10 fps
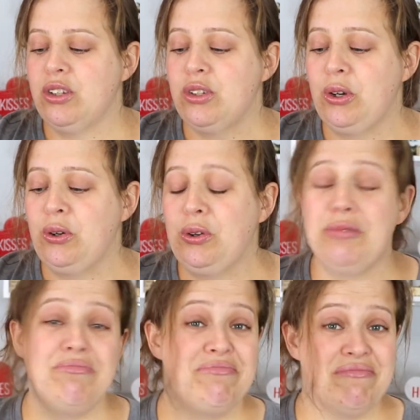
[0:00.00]

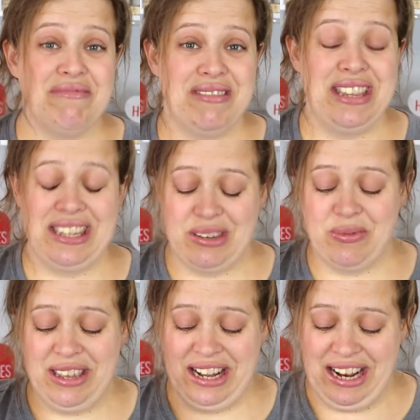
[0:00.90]
So this is
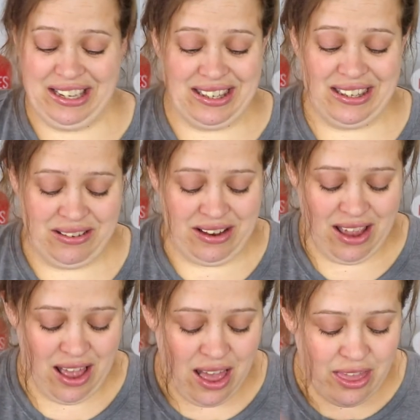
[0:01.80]
really nice.
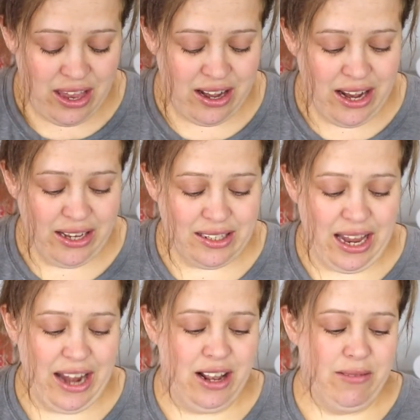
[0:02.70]
The next
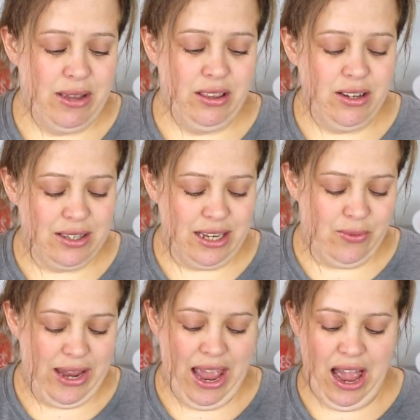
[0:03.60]
item, it looks
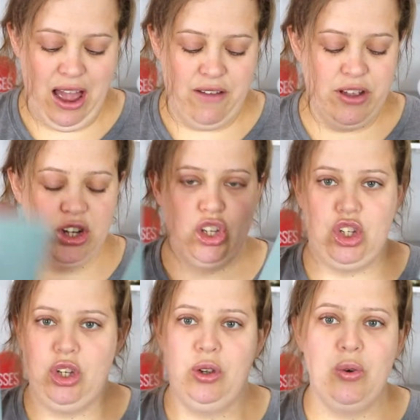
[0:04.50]
like we have
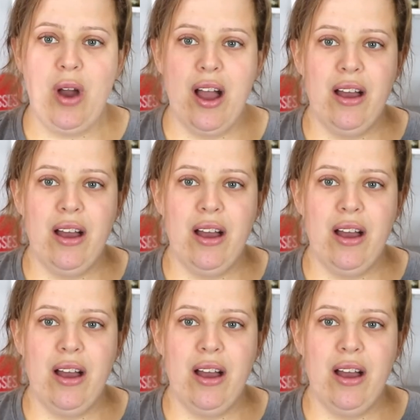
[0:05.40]
two